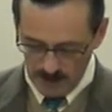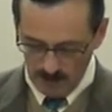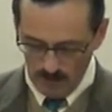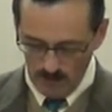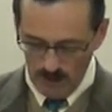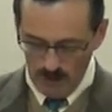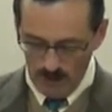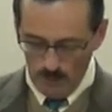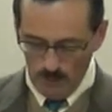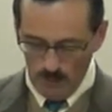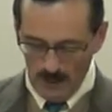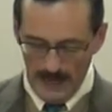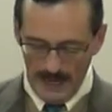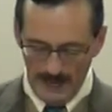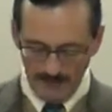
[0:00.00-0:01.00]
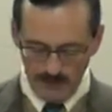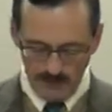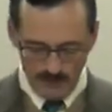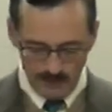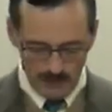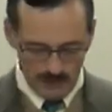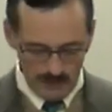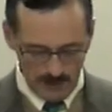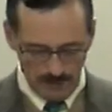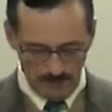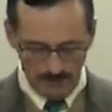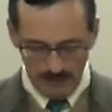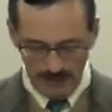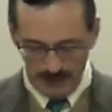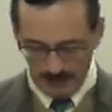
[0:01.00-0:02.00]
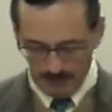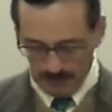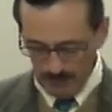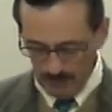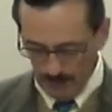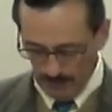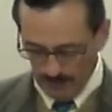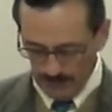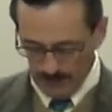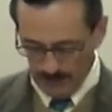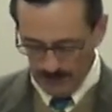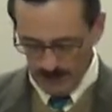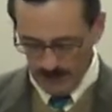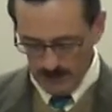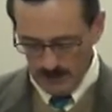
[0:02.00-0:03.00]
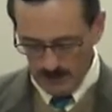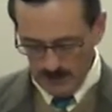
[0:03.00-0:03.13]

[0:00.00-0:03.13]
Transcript: So we have Jerusalem being built